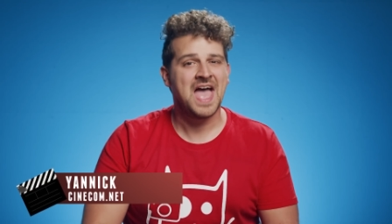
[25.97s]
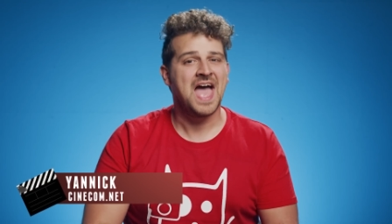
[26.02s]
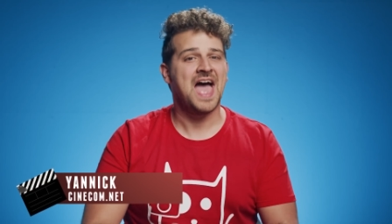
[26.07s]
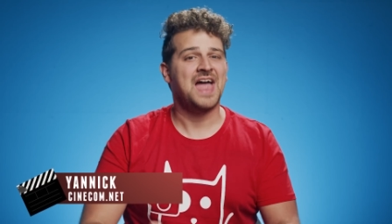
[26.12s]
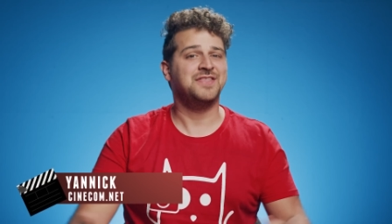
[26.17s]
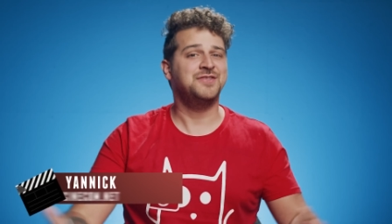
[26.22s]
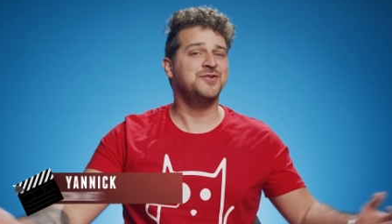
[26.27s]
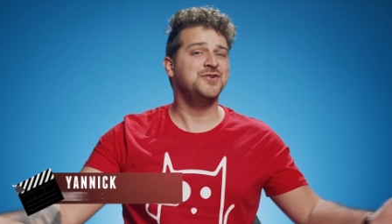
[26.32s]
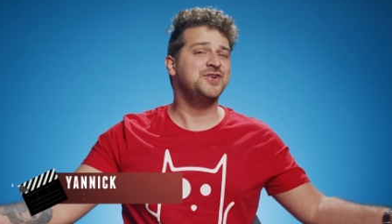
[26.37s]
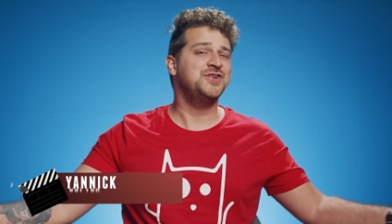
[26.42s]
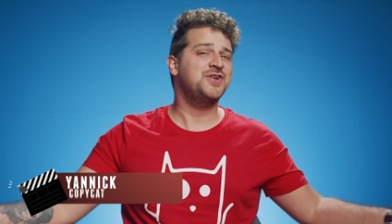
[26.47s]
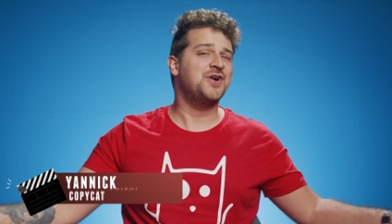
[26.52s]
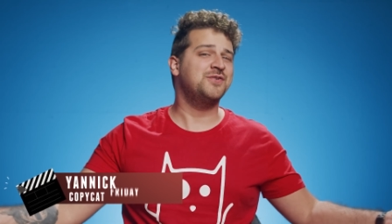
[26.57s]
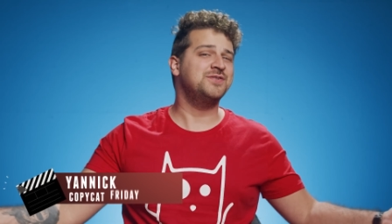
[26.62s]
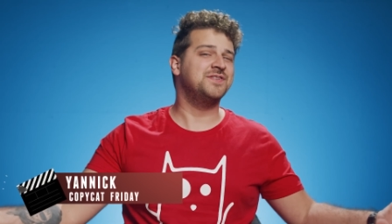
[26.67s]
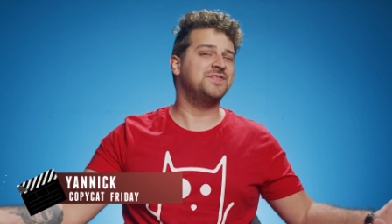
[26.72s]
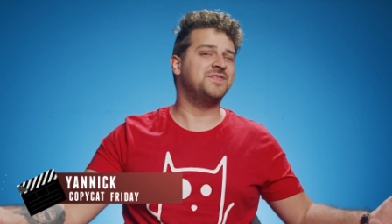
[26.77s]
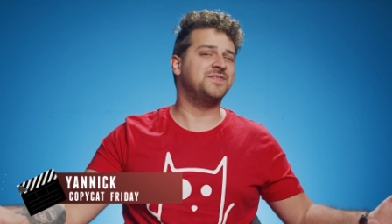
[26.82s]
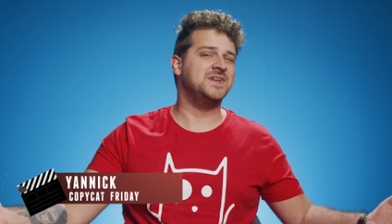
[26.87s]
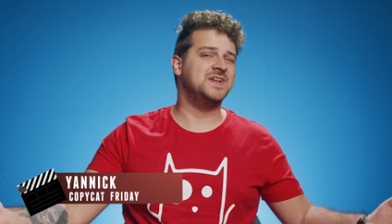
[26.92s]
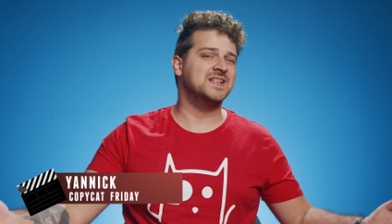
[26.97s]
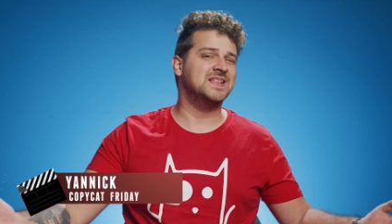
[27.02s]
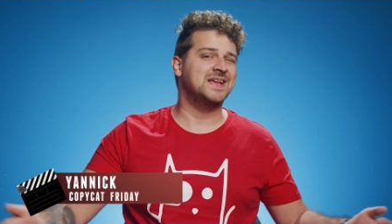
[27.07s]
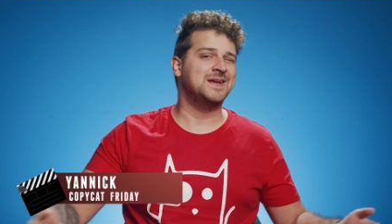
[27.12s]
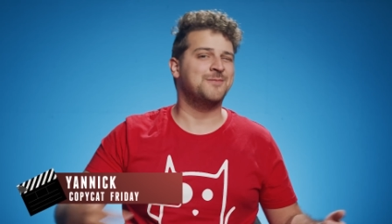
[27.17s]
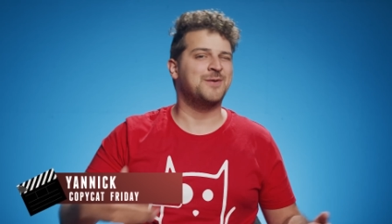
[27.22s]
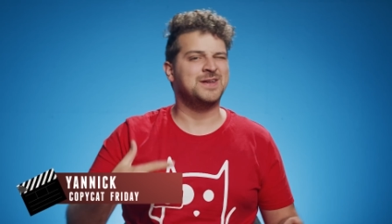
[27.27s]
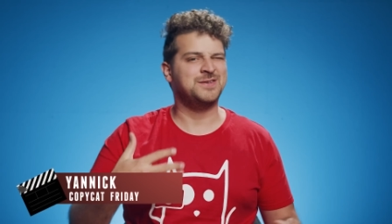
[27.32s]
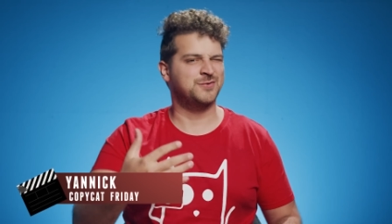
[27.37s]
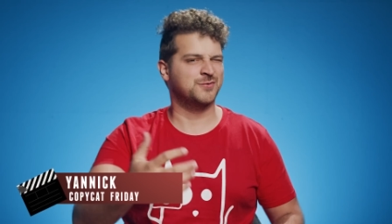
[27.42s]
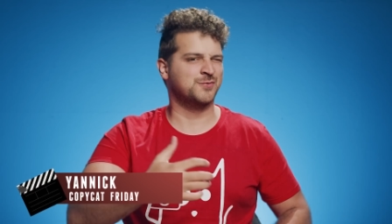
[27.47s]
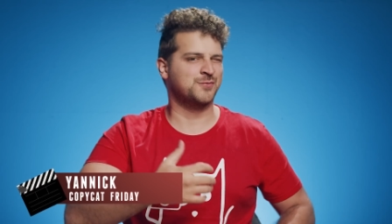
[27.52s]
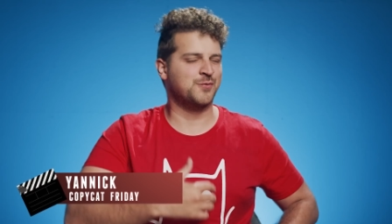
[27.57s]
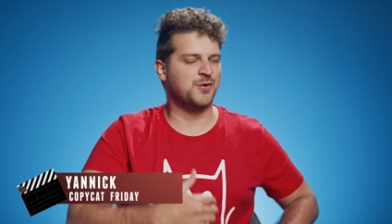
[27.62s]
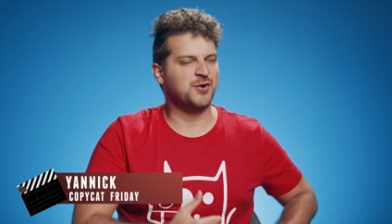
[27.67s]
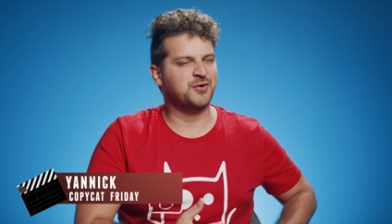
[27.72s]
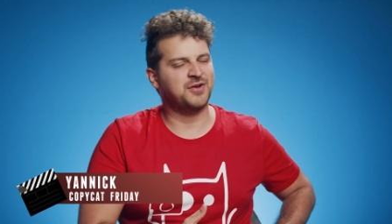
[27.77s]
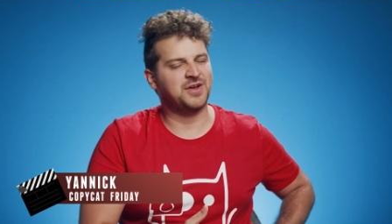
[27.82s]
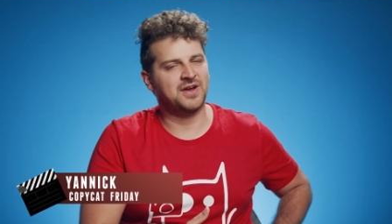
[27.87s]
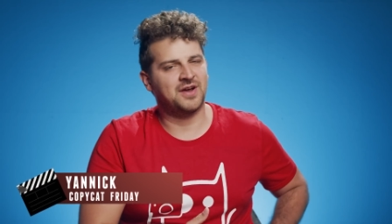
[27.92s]
And do you know the feeling when you're
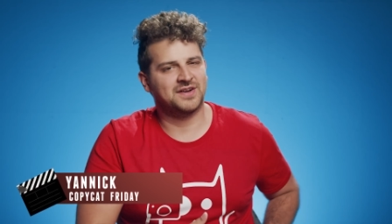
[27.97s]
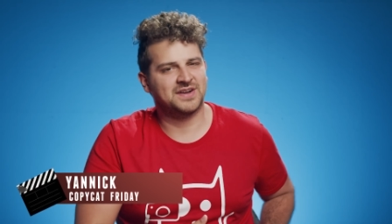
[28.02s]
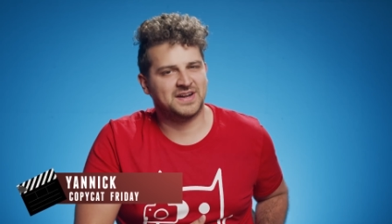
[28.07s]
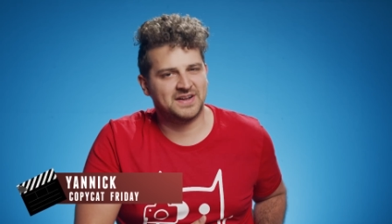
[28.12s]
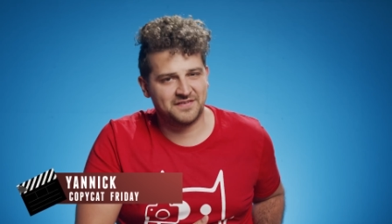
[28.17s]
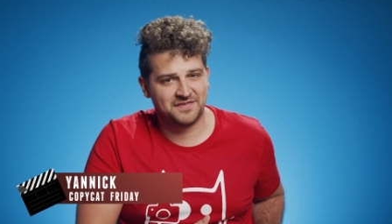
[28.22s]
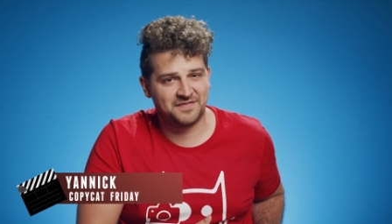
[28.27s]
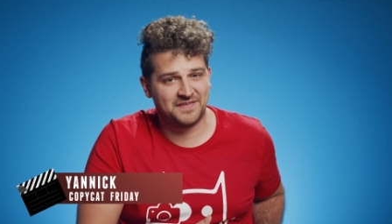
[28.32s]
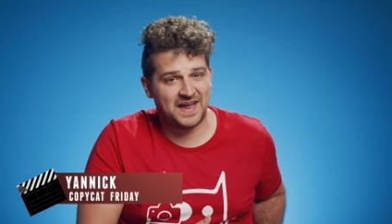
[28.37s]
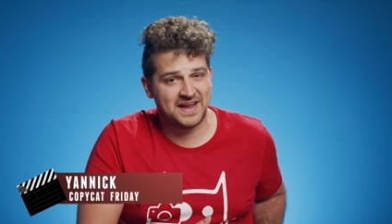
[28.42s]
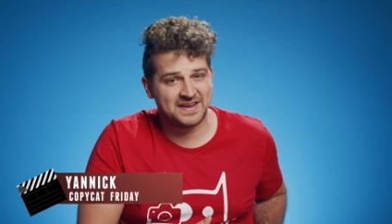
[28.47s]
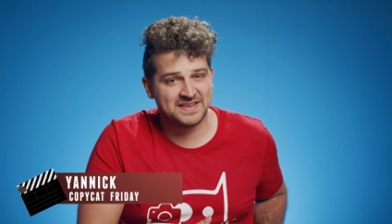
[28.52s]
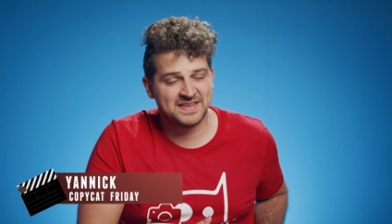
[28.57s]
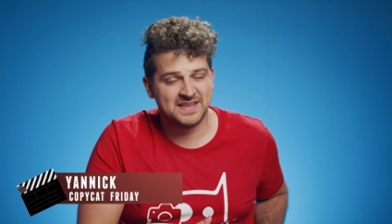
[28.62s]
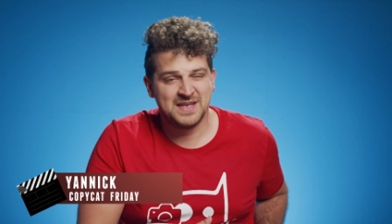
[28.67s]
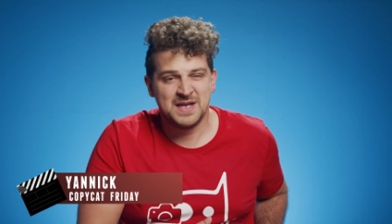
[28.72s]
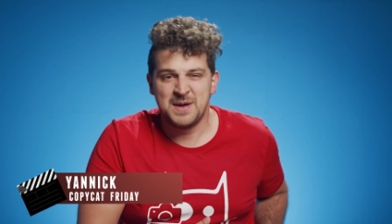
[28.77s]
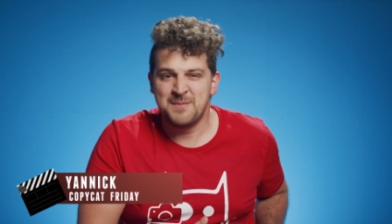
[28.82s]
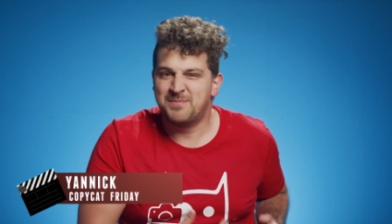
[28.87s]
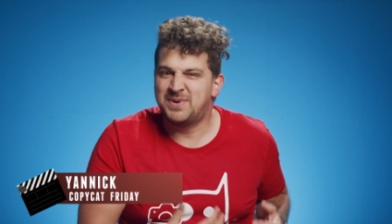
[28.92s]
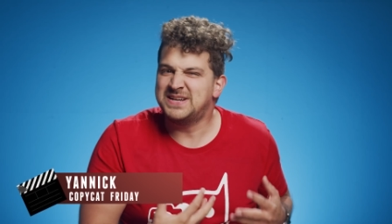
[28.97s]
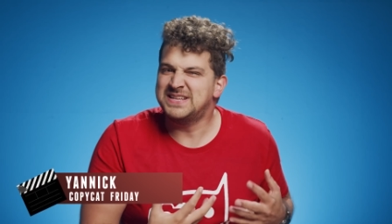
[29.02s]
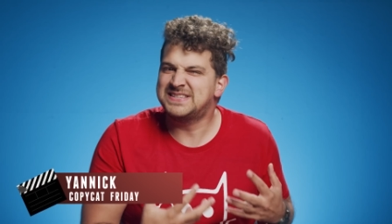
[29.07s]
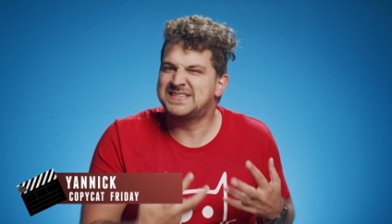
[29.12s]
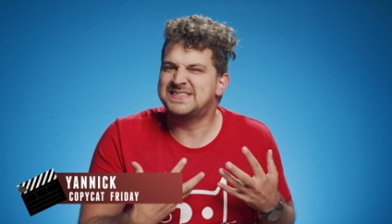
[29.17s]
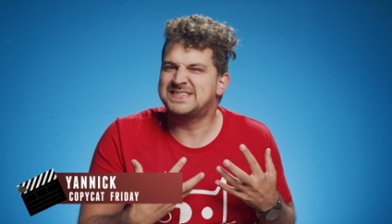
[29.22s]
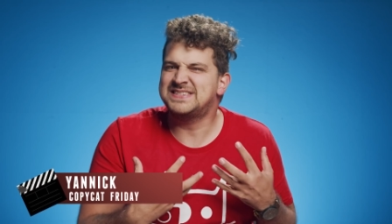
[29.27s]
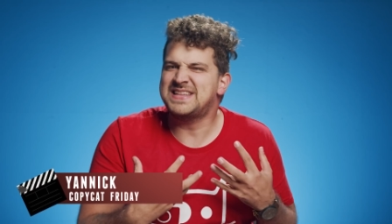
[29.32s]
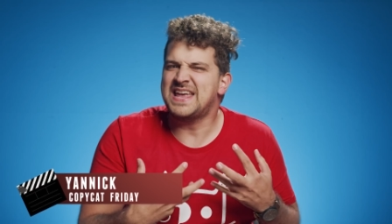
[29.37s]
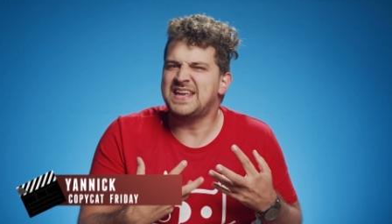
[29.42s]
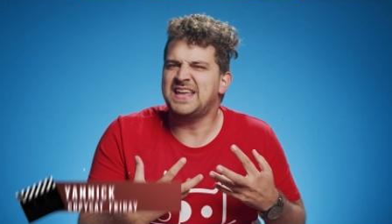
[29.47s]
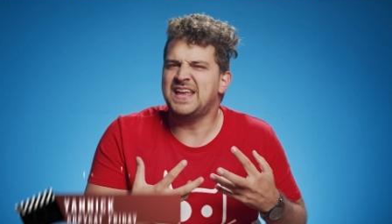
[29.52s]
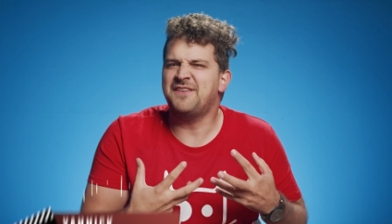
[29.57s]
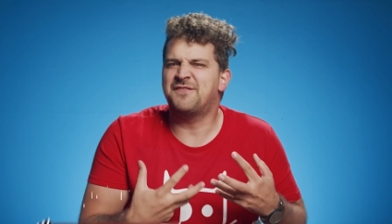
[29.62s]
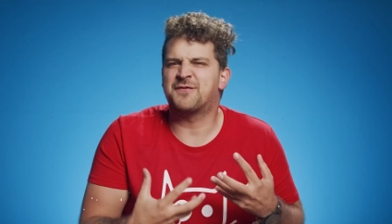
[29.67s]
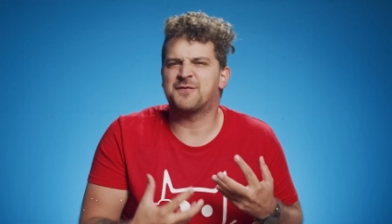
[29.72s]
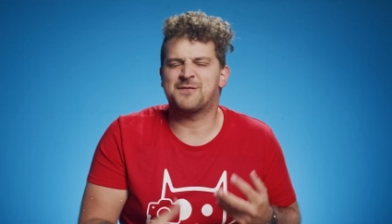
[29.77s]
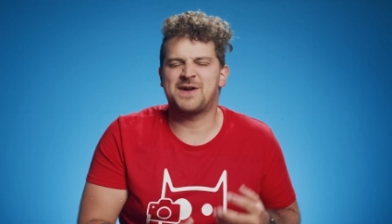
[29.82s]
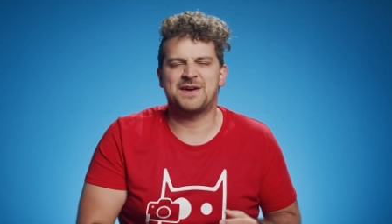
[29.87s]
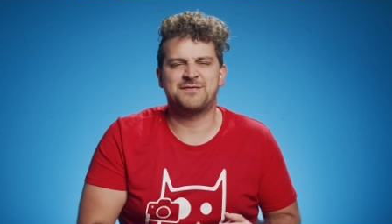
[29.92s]
working on an effect but it's taking
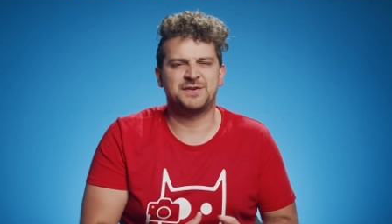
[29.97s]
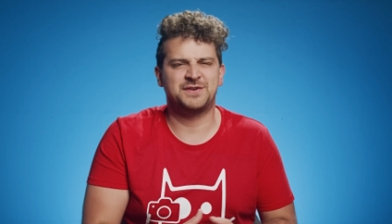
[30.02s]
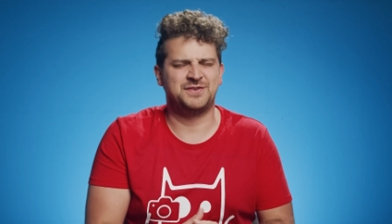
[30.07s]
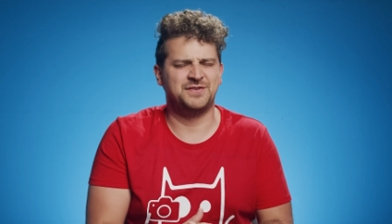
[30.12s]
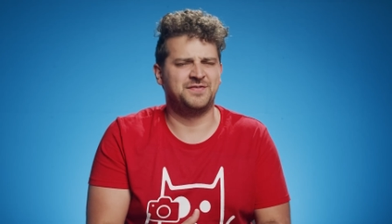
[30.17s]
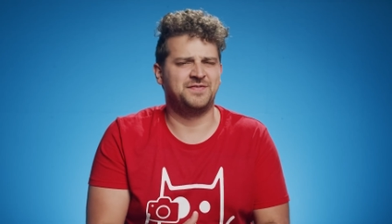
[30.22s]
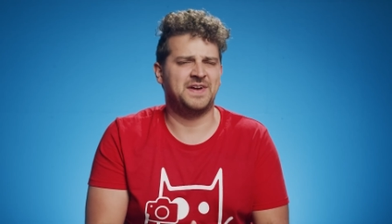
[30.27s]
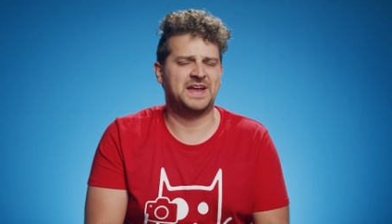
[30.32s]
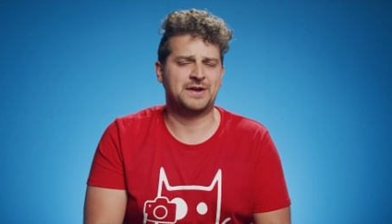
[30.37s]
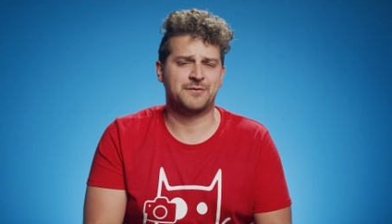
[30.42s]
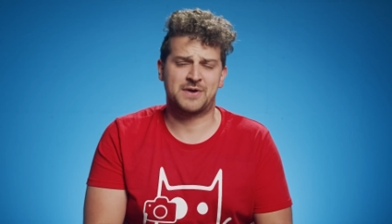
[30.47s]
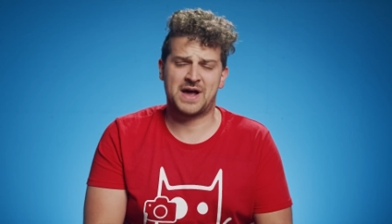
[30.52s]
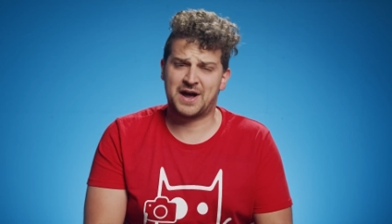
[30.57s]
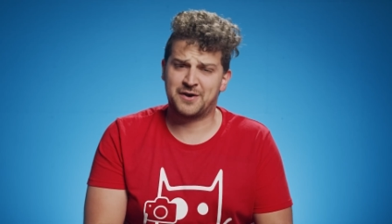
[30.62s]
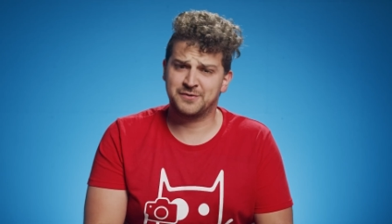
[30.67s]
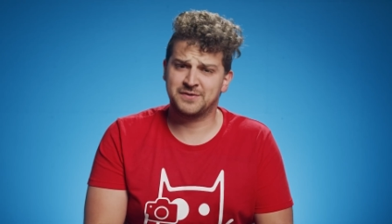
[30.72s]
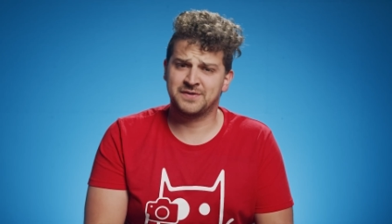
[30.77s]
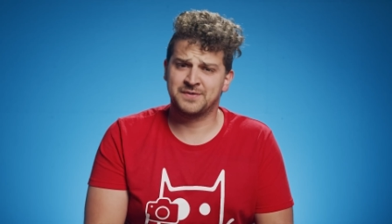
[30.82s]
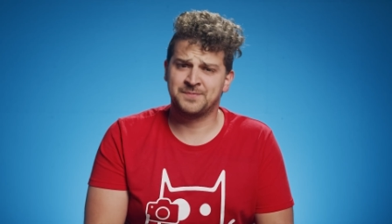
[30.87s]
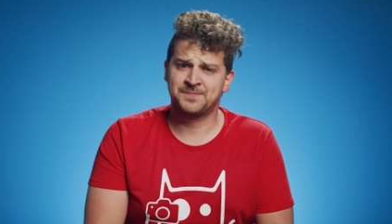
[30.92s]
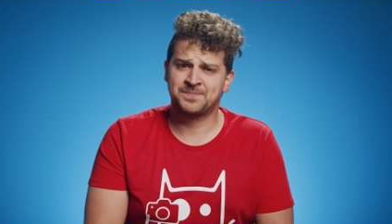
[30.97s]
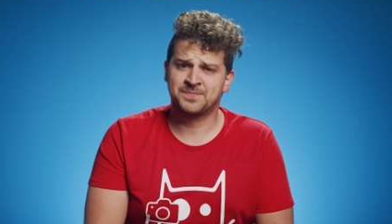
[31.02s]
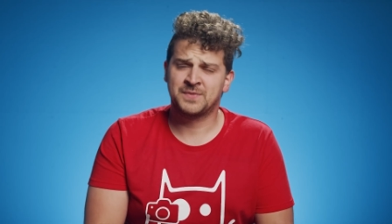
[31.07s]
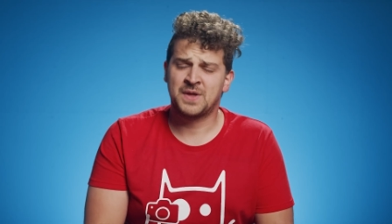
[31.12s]
forever to figure out?